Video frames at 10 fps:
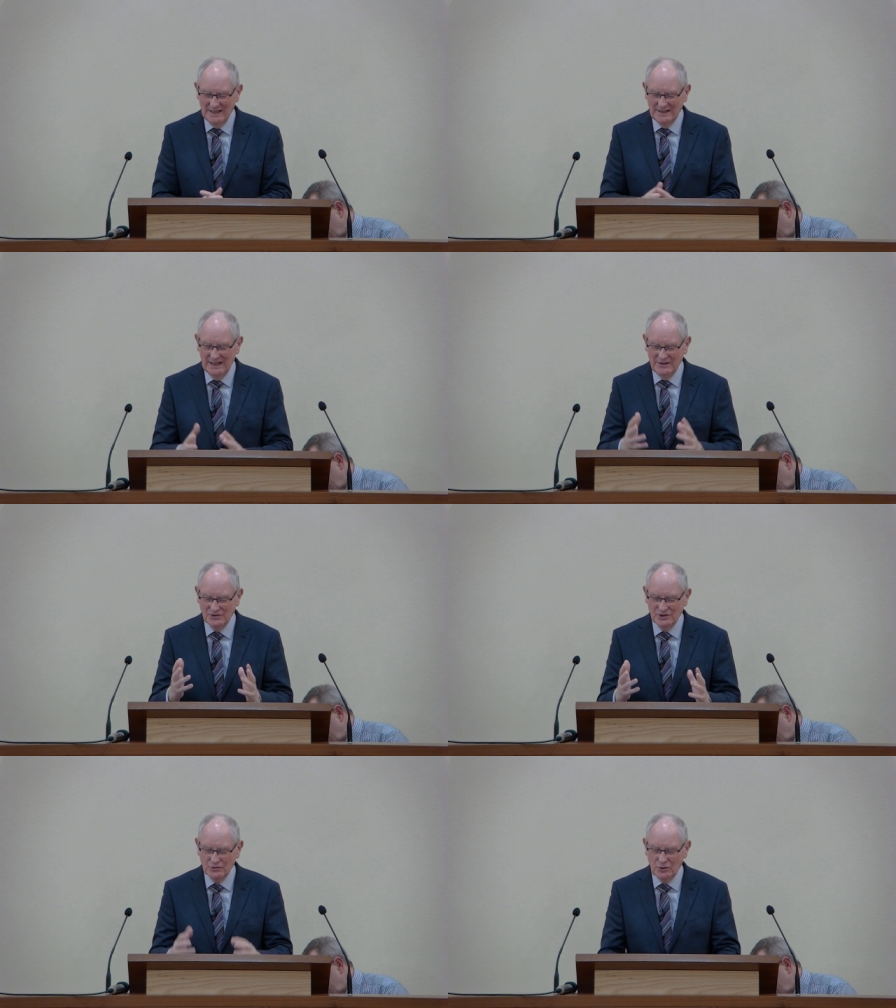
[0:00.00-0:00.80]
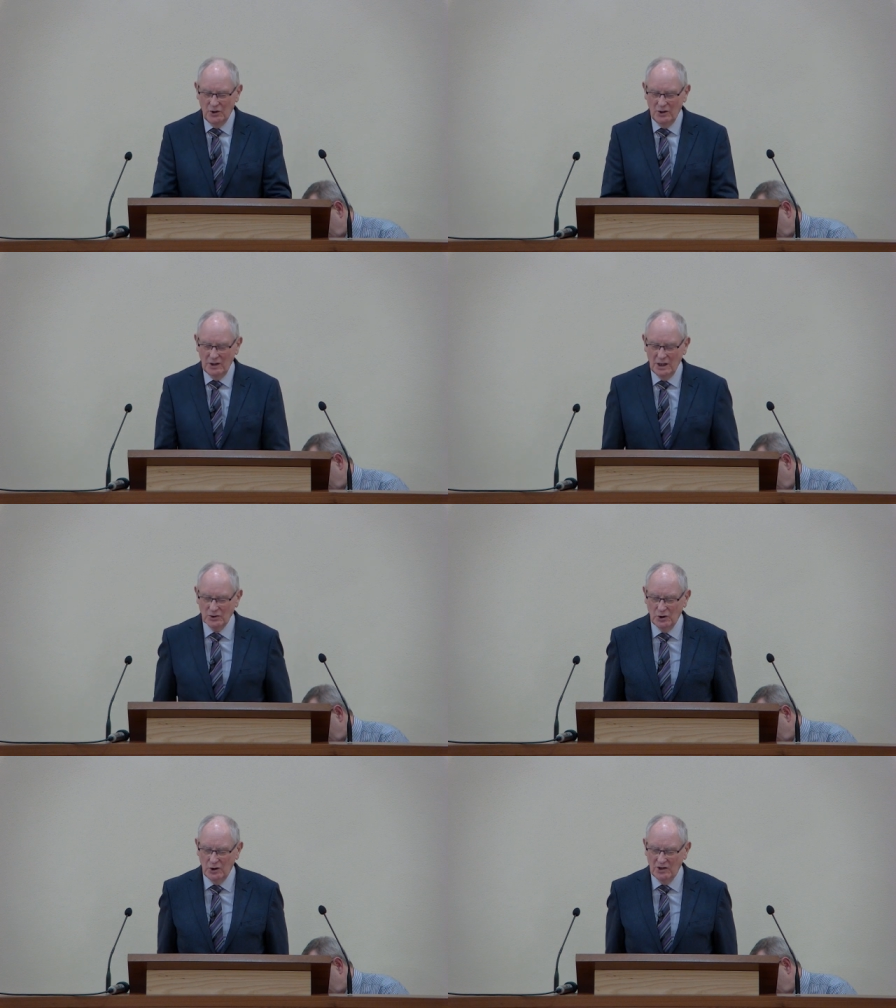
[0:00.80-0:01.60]
And then there's a call, a
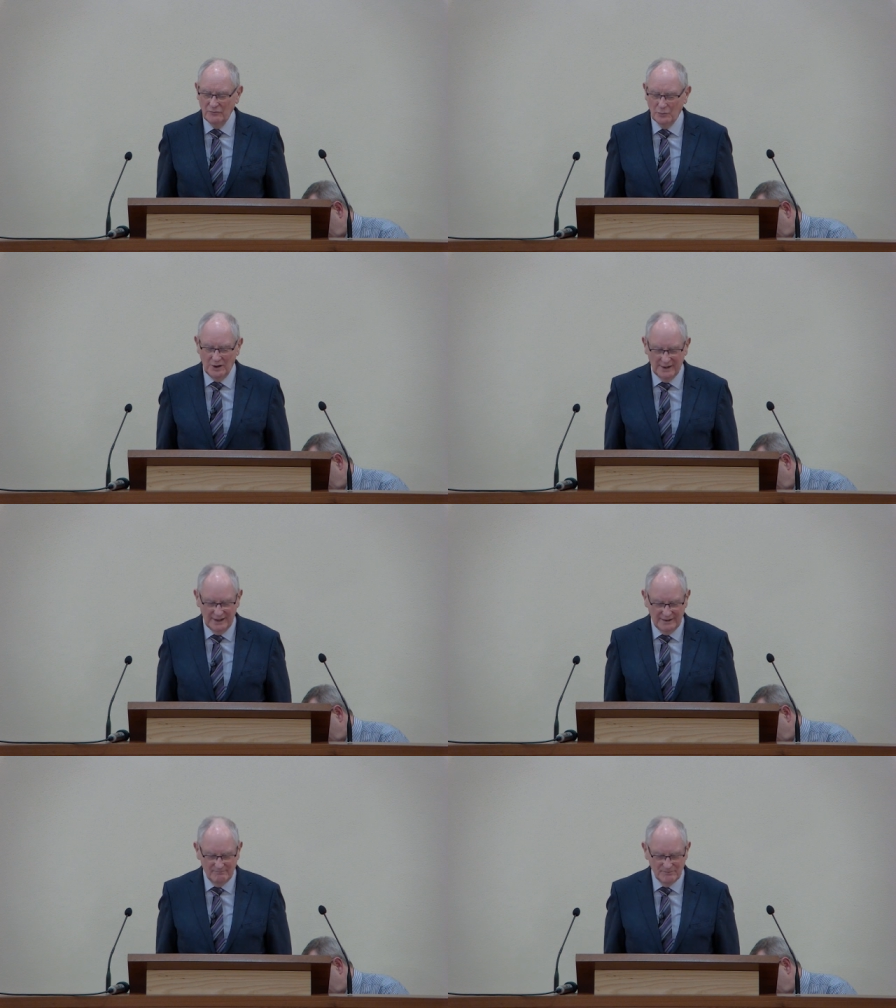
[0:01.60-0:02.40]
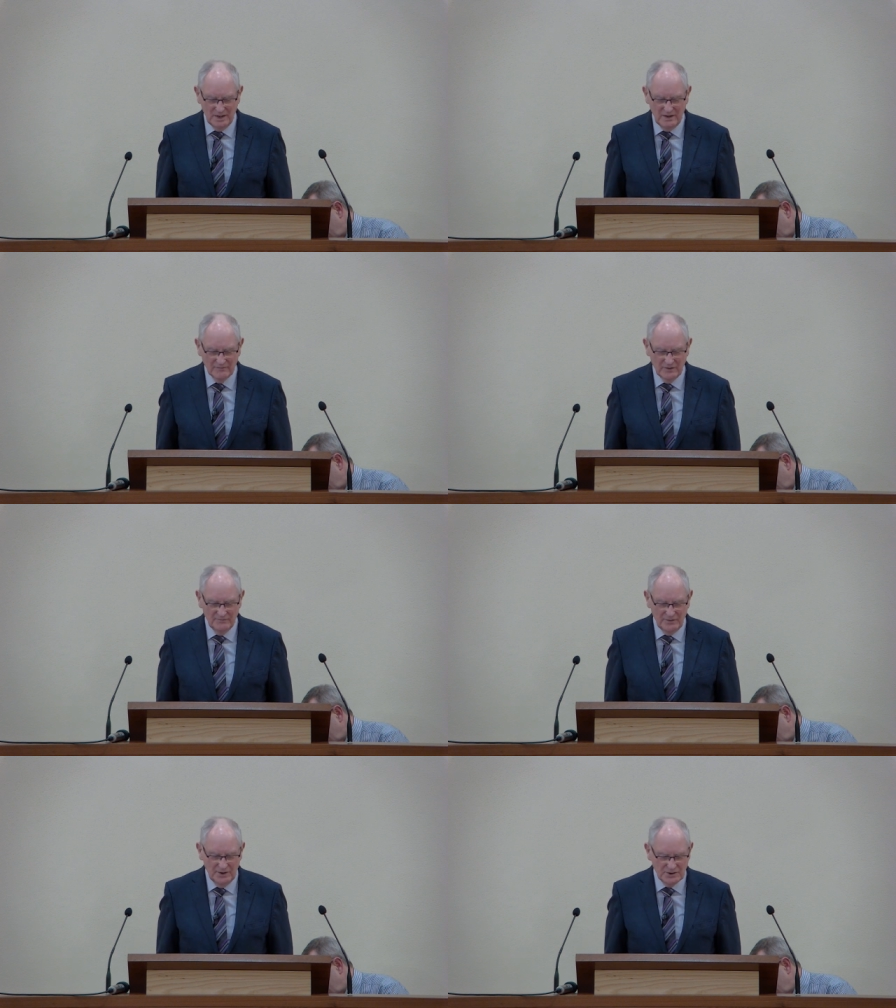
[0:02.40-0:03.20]
call of warning
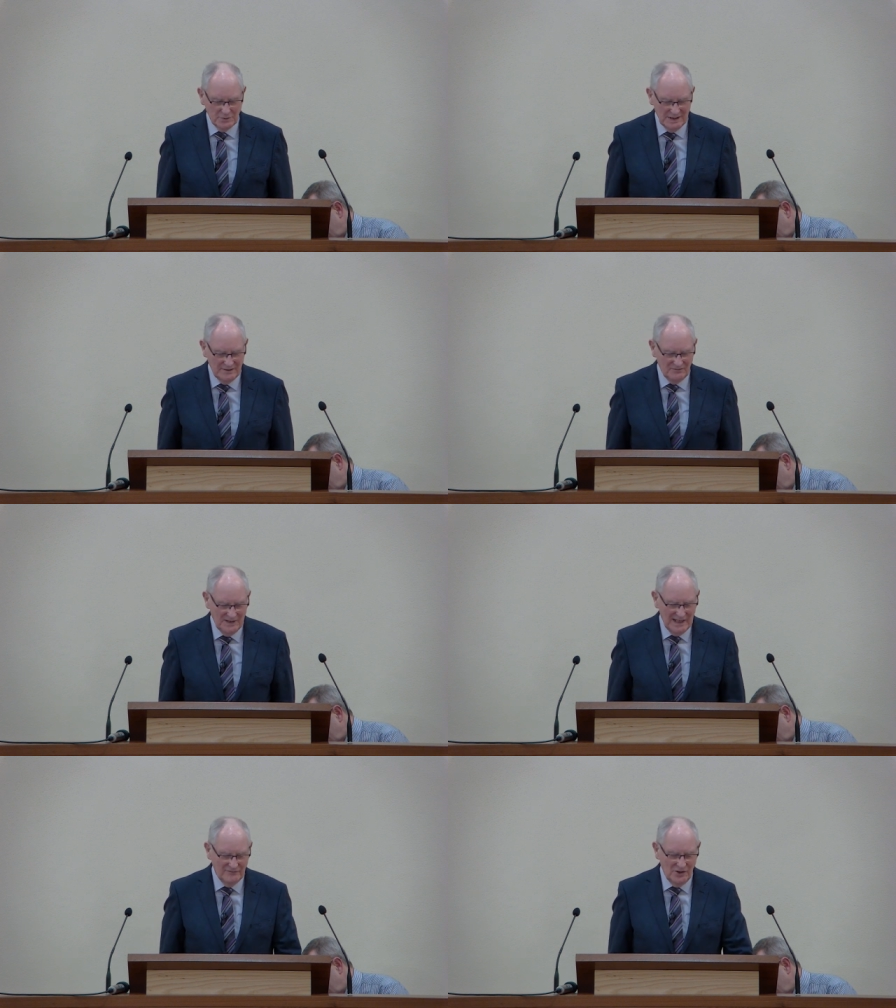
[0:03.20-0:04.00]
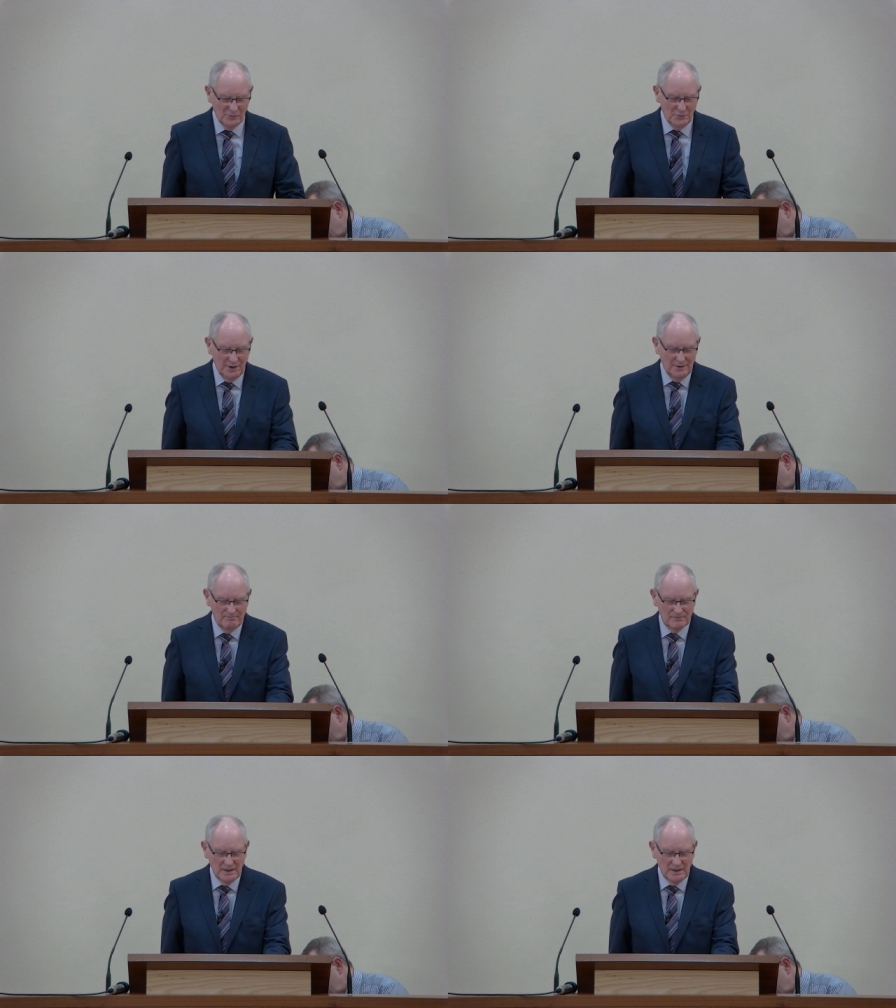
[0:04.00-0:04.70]
from verse 25 onward.